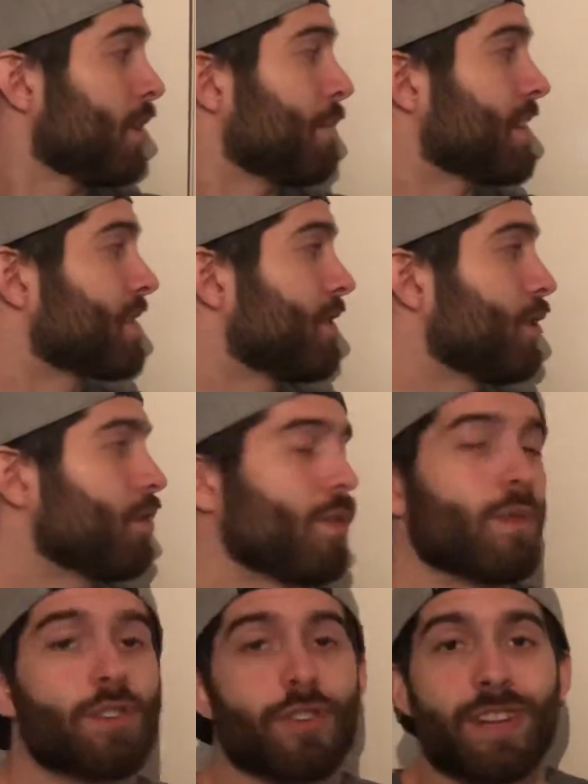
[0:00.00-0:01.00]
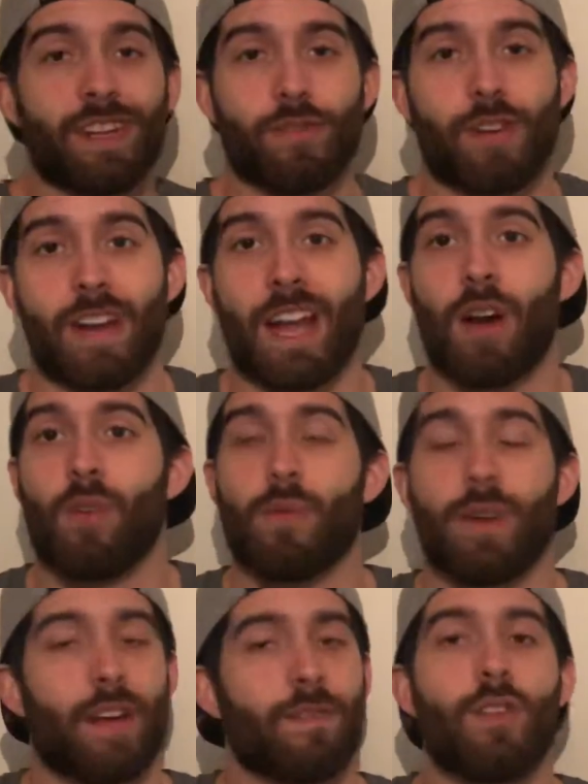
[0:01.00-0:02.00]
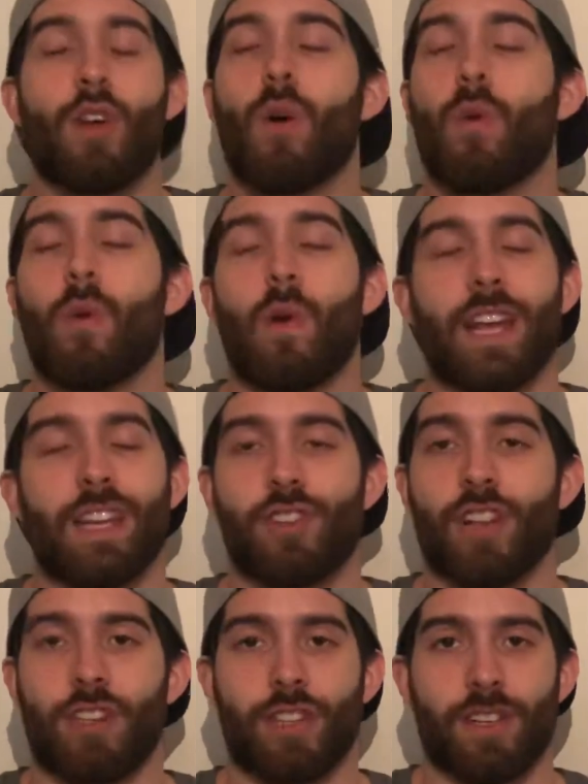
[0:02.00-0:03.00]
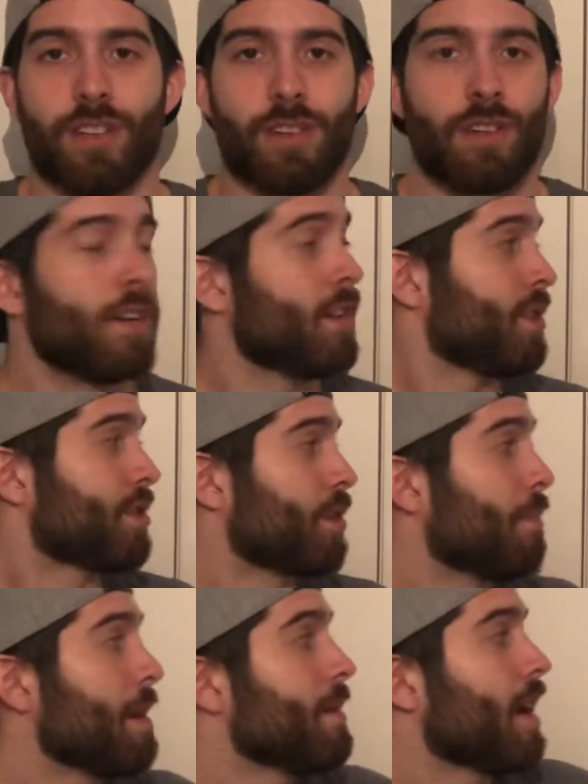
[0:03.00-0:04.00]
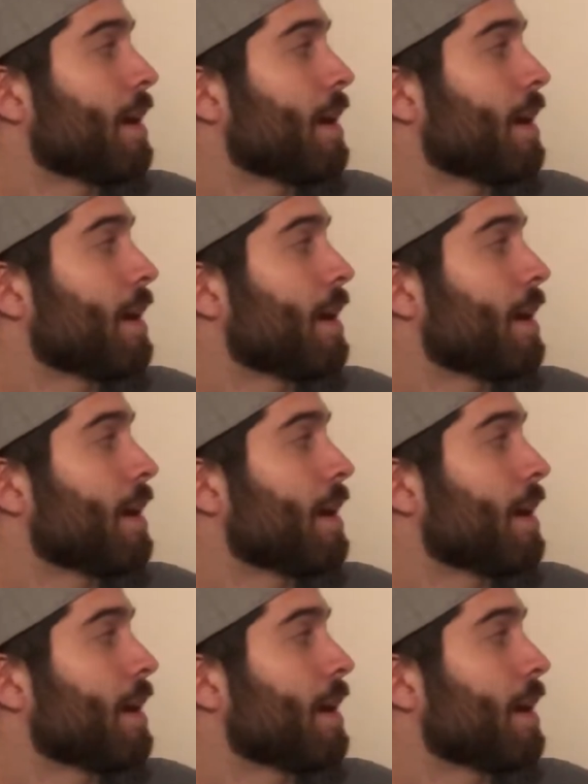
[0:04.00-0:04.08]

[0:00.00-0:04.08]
Because if you don't know what you're eating right now, we have no way to judge it. So maybe